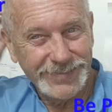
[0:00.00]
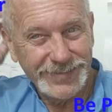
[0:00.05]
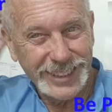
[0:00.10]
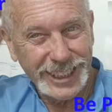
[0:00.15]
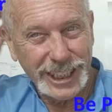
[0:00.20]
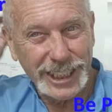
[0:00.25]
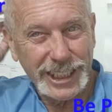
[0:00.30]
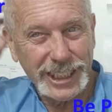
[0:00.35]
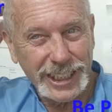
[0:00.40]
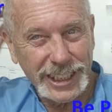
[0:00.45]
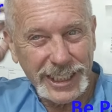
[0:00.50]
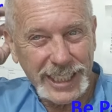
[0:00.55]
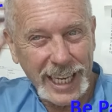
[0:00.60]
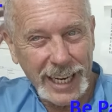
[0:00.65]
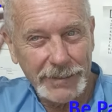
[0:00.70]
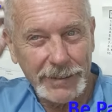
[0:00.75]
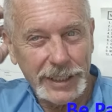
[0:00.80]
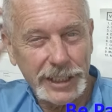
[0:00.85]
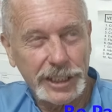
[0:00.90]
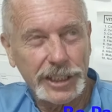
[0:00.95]
it's
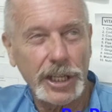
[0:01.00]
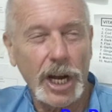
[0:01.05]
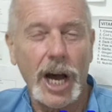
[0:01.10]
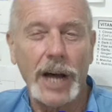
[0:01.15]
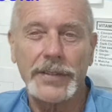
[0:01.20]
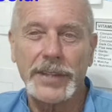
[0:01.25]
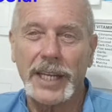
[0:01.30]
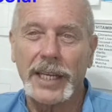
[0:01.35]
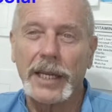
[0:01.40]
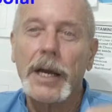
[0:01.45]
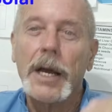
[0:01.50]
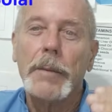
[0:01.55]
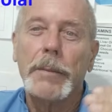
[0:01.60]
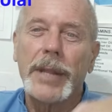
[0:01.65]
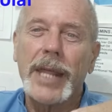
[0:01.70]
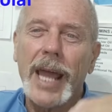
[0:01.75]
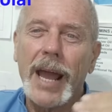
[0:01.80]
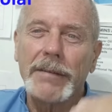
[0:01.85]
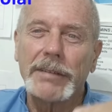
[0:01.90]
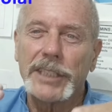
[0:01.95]
kind of a SOT thing.
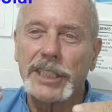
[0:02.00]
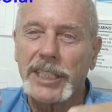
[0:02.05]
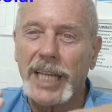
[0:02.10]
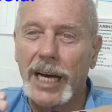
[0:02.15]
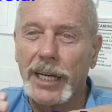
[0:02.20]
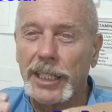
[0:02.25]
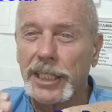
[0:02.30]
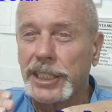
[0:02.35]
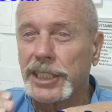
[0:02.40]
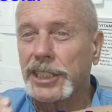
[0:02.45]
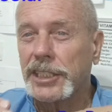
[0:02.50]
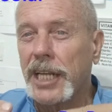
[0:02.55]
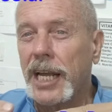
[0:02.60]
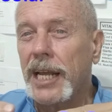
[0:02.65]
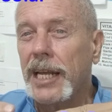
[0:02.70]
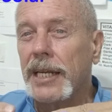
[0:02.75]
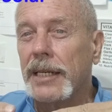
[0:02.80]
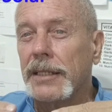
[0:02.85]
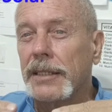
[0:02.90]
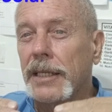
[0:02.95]
They have a solid
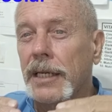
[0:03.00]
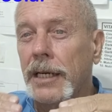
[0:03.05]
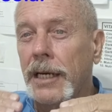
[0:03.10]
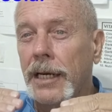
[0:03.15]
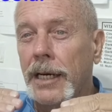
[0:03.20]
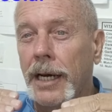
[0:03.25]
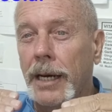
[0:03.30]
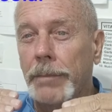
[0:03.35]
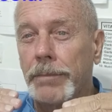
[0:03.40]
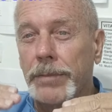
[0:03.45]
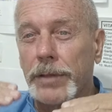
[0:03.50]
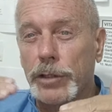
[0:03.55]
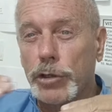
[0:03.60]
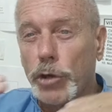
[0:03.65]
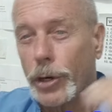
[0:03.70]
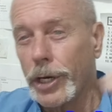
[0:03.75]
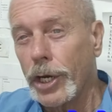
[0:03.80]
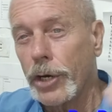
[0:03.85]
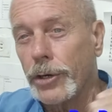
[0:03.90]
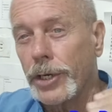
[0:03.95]
state.
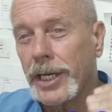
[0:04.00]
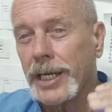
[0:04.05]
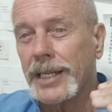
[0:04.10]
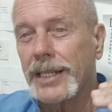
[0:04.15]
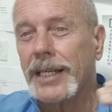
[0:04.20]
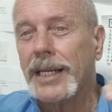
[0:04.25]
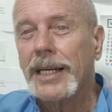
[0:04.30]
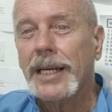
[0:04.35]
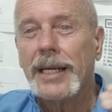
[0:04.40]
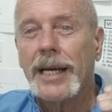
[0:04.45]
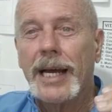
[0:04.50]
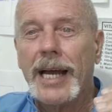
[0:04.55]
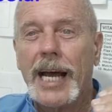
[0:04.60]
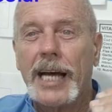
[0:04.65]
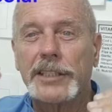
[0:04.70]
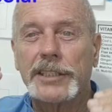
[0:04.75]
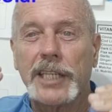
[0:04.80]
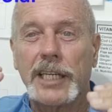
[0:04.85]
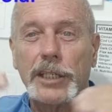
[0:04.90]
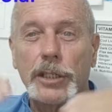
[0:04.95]
Toyota
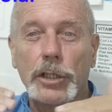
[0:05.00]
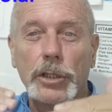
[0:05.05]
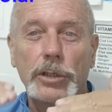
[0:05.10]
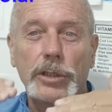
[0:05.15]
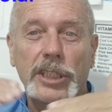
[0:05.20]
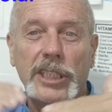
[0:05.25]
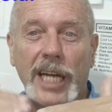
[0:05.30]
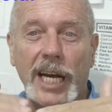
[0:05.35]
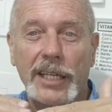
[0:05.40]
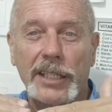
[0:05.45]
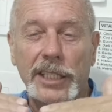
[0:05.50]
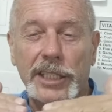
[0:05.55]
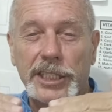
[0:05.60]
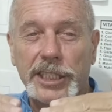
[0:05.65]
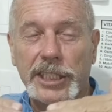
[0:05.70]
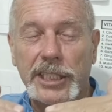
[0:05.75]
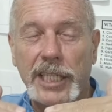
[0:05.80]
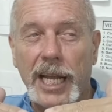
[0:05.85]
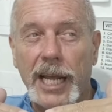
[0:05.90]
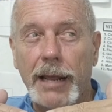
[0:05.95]
has a new solid
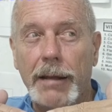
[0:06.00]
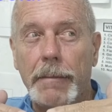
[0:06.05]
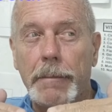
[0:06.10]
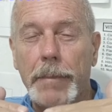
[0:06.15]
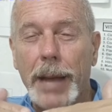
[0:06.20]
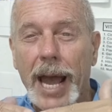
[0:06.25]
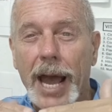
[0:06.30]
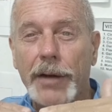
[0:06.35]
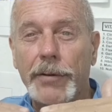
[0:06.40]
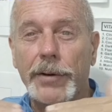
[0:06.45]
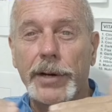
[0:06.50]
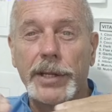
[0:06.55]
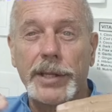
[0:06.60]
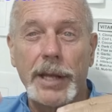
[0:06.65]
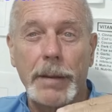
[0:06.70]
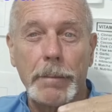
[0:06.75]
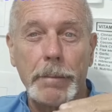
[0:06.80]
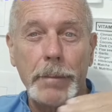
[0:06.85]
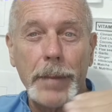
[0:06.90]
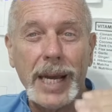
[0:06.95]
state battery
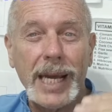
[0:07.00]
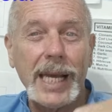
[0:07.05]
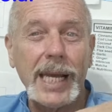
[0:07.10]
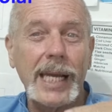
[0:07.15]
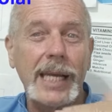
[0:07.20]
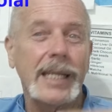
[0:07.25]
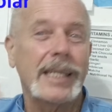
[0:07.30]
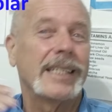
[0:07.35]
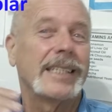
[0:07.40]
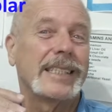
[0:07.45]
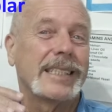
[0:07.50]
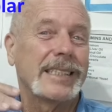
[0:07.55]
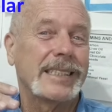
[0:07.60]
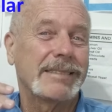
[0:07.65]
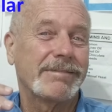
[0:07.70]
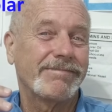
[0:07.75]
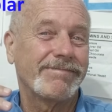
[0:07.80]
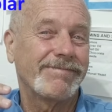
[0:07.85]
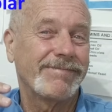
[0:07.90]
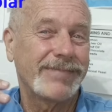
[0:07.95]
that may
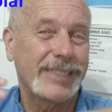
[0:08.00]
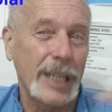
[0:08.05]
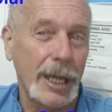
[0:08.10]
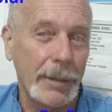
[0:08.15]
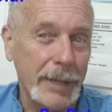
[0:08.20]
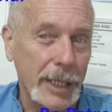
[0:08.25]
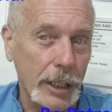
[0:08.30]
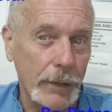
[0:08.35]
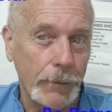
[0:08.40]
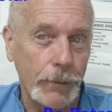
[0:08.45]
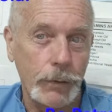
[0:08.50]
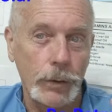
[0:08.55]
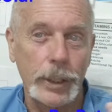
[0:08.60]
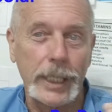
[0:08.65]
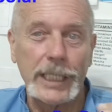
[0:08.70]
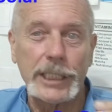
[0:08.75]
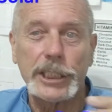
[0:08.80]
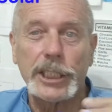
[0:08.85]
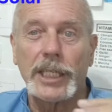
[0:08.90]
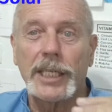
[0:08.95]
come into
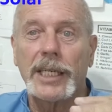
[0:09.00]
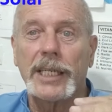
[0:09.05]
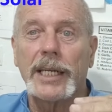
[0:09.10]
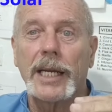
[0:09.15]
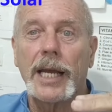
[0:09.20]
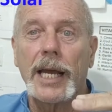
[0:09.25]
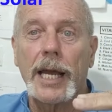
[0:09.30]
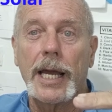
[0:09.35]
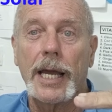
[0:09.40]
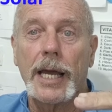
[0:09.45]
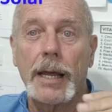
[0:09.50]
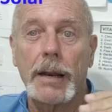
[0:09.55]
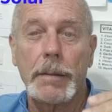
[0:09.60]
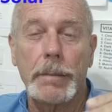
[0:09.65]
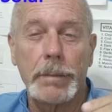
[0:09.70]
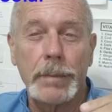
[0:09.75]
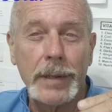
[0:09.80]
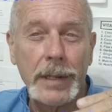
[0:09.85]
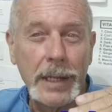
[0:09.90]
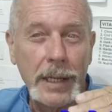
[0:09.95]
fruition
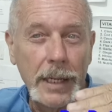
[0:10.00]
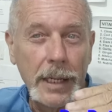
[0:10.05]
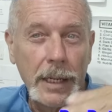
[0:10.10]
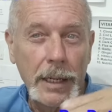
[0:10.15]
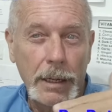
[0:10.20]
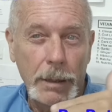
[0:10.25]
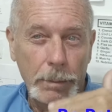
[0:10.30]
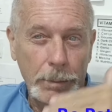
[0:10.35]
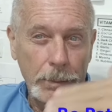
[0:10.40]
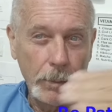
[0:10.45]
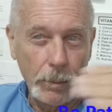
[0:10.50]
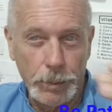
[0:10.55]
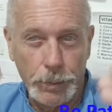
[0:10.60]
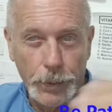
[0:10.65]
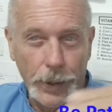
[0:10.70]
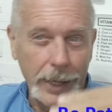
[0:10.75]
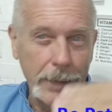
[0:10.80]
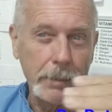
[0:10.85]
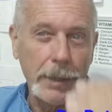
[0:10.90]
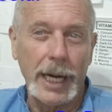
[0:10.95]
and
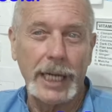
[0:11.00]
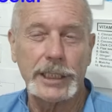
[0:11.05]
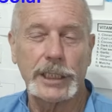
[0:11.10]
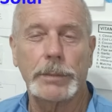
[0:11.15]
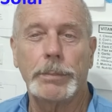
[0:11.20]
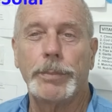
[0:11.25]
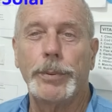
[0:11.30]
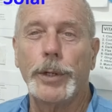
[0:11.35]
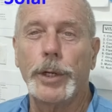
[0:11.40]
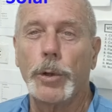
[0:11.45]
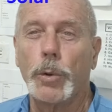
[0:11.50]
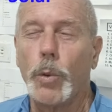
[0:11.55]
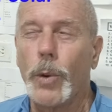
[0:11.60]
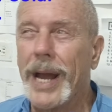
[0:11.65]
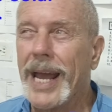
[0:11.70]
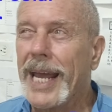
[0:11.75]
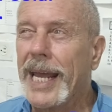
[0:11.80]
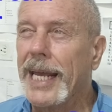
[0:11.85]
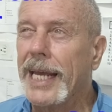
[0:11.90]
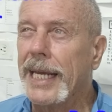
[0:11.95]
pretty much put
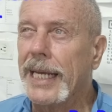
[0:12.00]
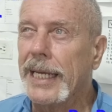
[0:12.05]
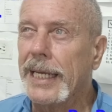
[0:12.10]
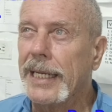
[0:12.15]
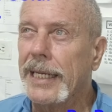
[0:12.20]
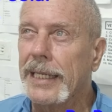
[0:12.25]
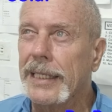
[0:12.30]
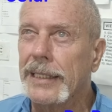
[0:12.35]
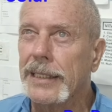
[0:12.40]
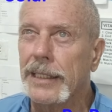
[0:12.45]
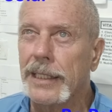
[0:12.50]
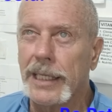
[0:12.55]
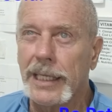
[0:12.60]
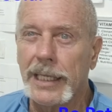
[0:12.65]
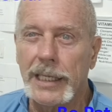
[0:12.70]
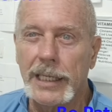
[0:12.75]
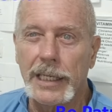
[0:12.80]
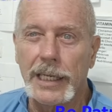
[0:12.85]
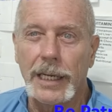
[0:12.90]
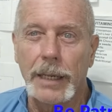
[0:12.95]
away
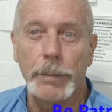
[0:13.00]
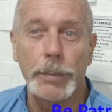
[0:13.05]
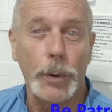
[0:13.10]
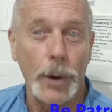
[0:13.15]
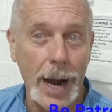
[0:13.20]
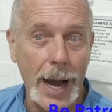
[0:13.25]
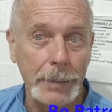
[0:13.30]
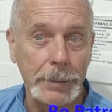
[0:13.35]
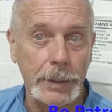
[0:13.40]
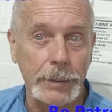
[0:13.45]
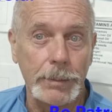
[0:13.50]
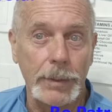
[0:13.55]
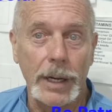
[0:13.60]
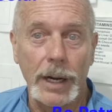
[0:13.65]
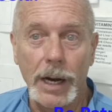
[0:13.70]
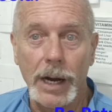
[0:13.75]
the problem